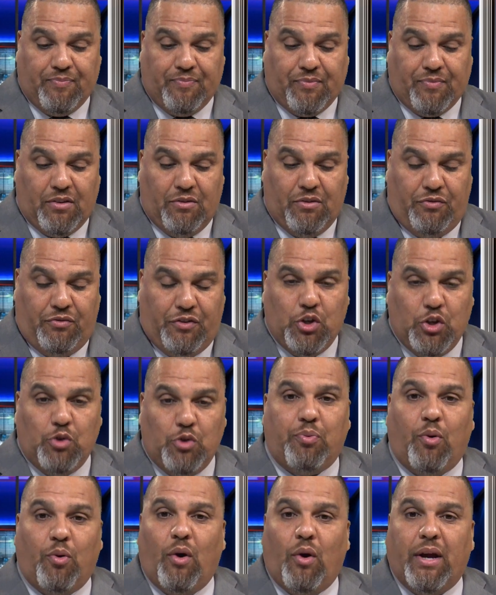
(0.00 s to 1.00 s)

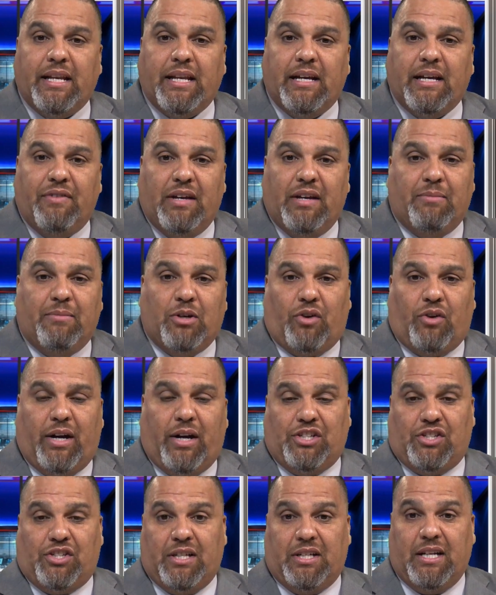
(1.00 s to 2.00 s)
viewpoint of
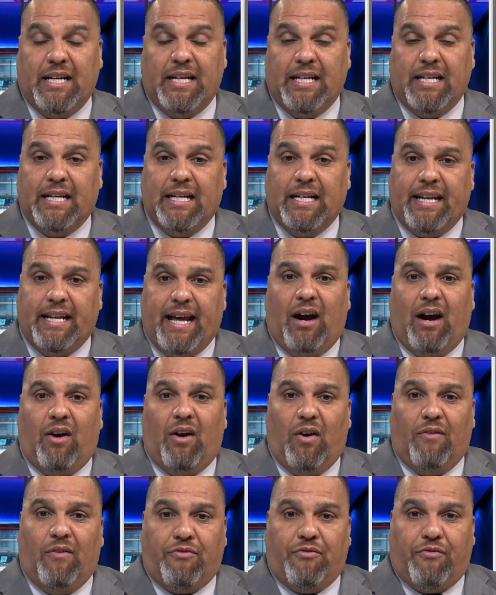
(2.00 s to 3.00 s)
immigration. Now,
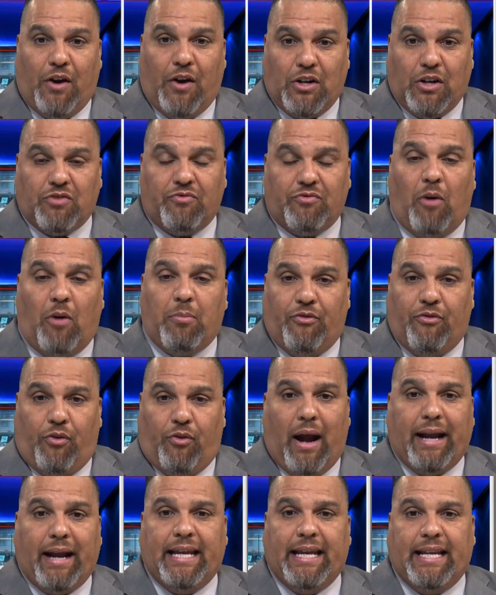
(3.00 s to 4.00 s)
first of all,
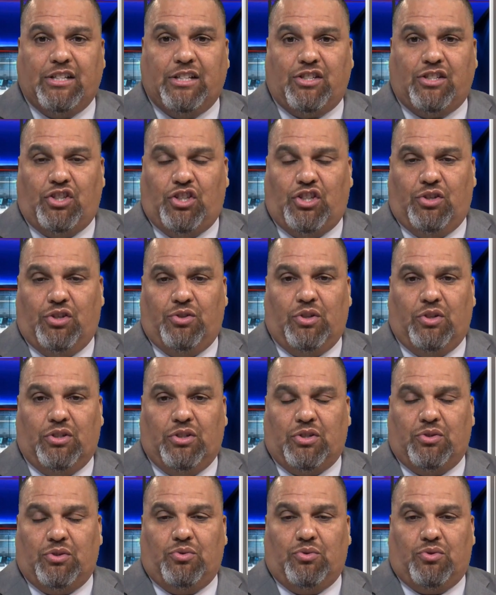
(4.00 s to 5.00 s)
before I get into
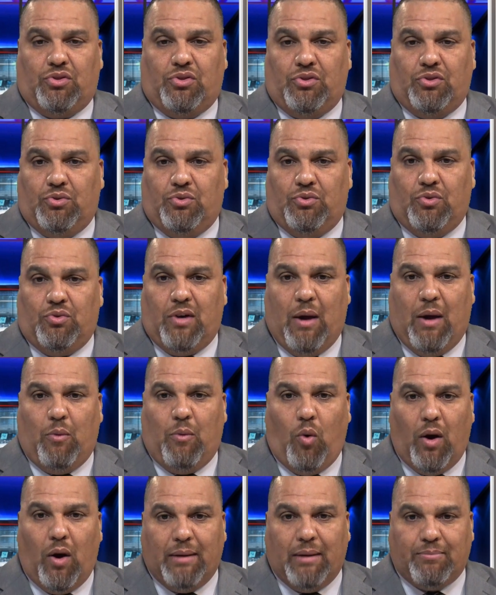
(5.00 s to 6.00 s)
to
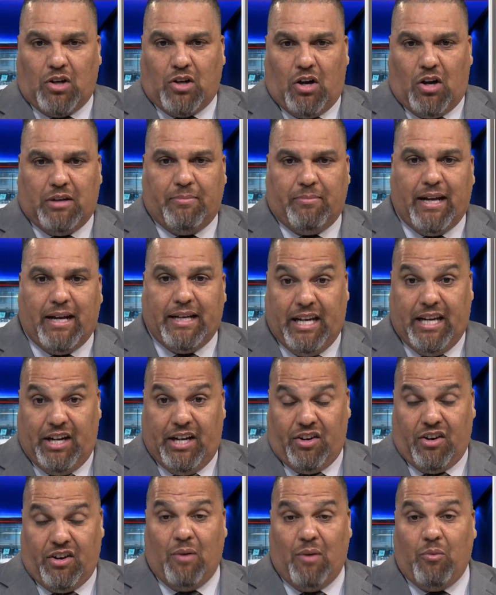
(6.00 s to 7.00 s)
what I'm talking about
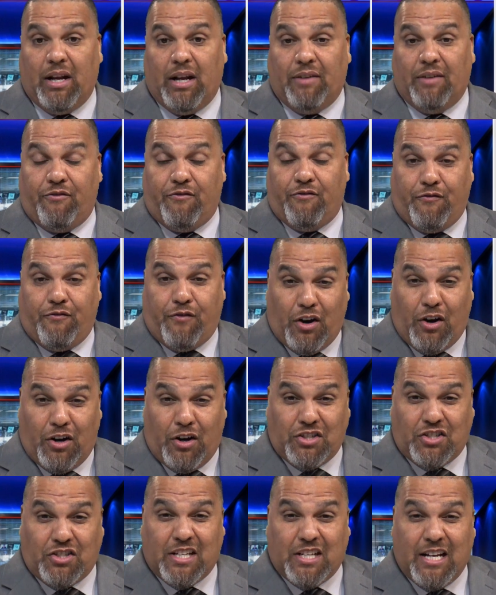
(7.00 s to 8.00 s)
here, I want to
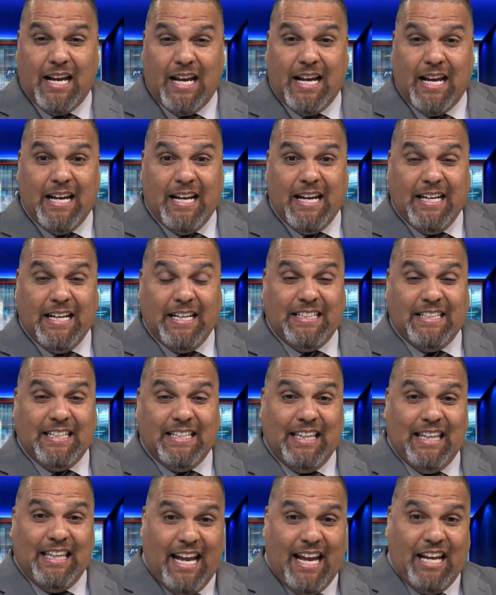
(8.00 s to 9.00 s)
first
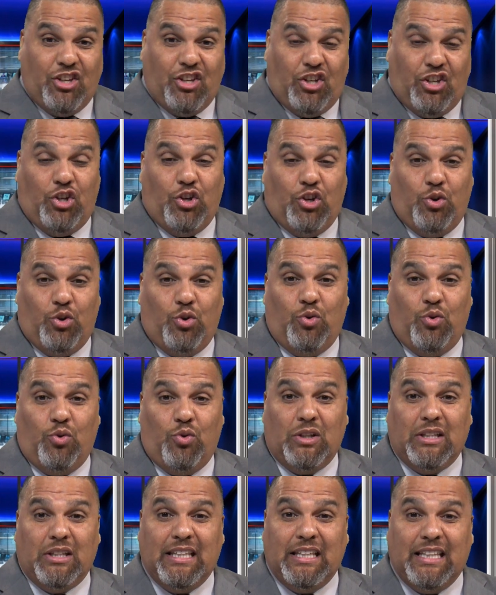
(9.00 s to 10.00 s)
let you
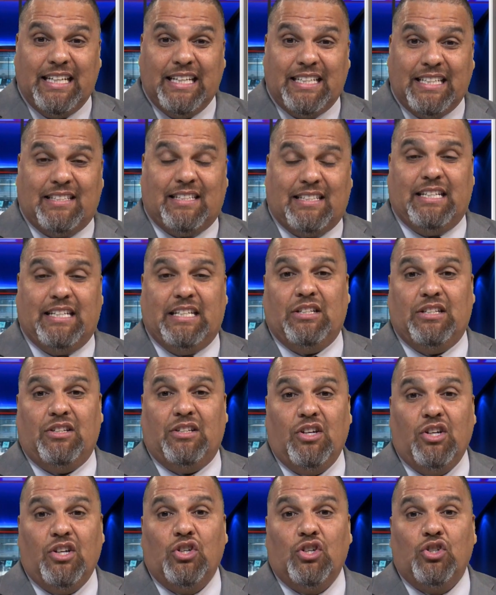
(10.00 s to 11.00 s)
listen
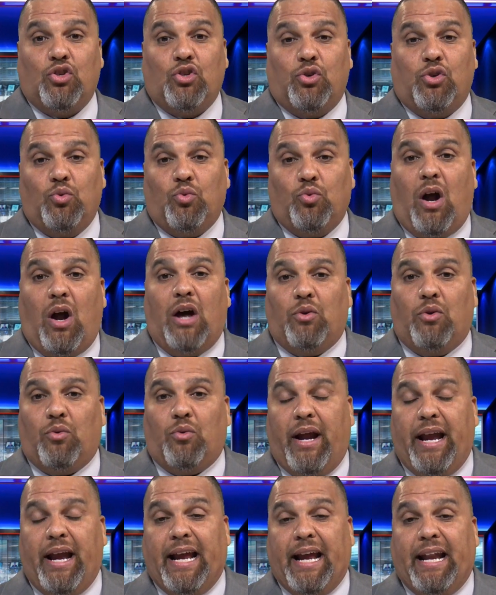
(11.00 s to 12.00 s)
to Ronald
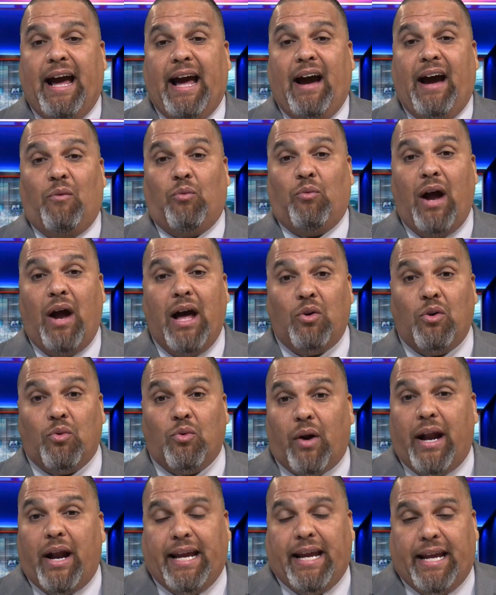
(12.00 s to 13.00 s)
Reagan. Now, Ronald
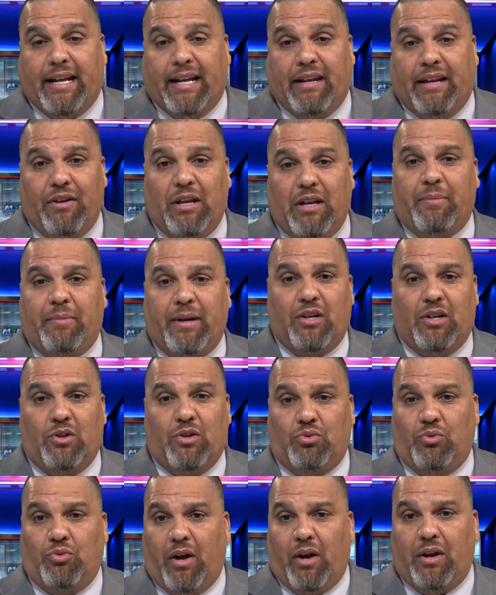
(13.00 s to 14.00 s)
Reagan, if anybody
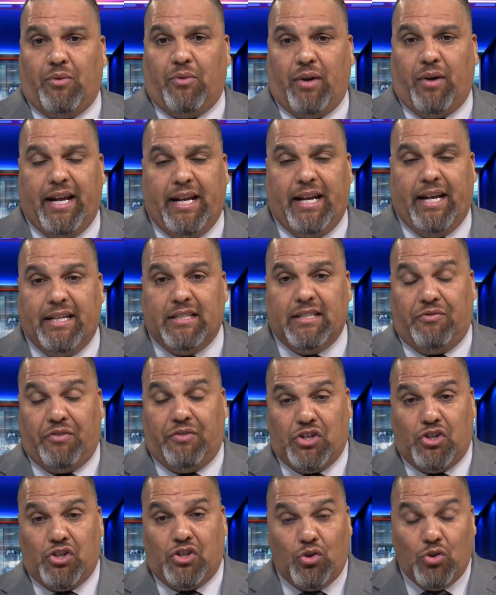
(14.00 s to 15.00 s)
knows who Ronald Reagan is, if
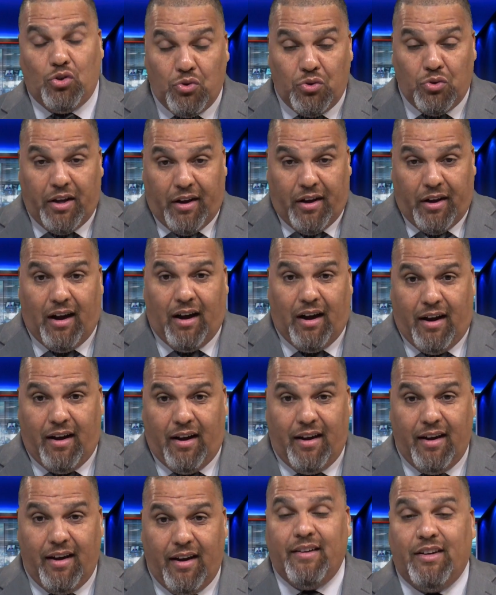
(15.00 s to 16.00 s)
you're too
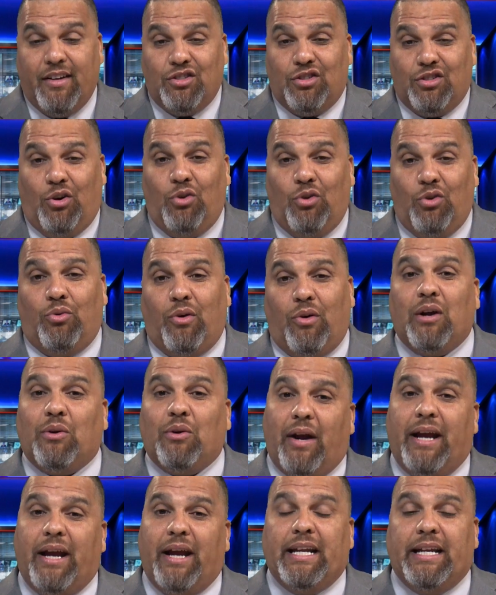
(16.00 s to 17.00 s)
young to know who Ronald
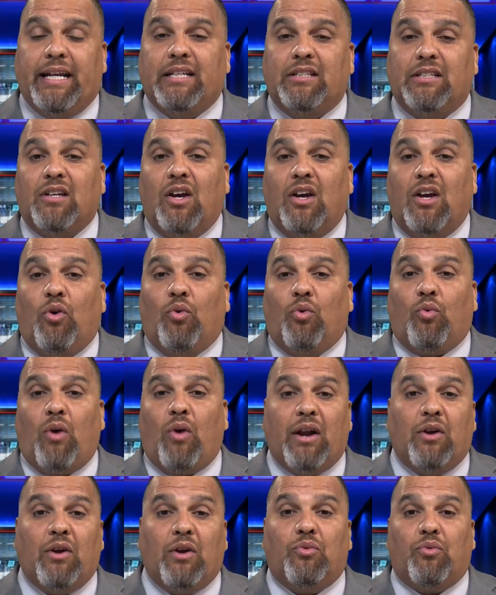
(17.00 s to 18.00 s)
Reagan
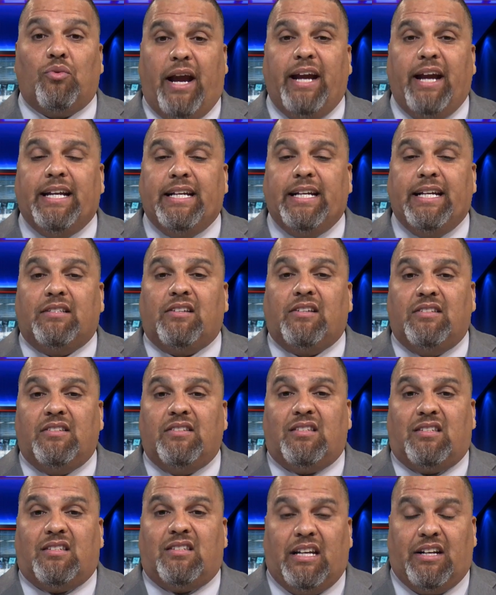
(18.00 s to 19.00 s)
is
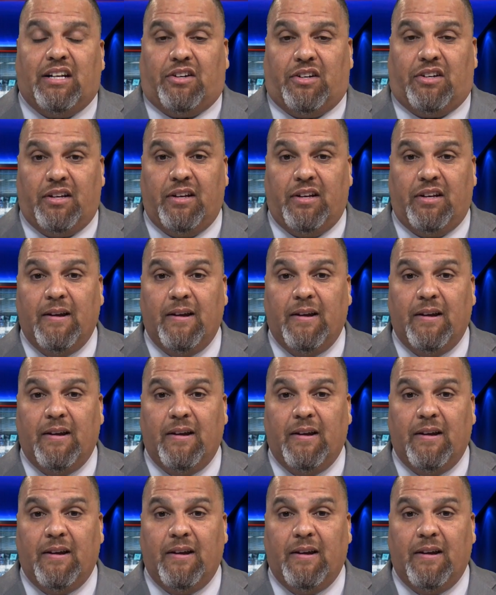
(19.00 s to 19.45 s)
considered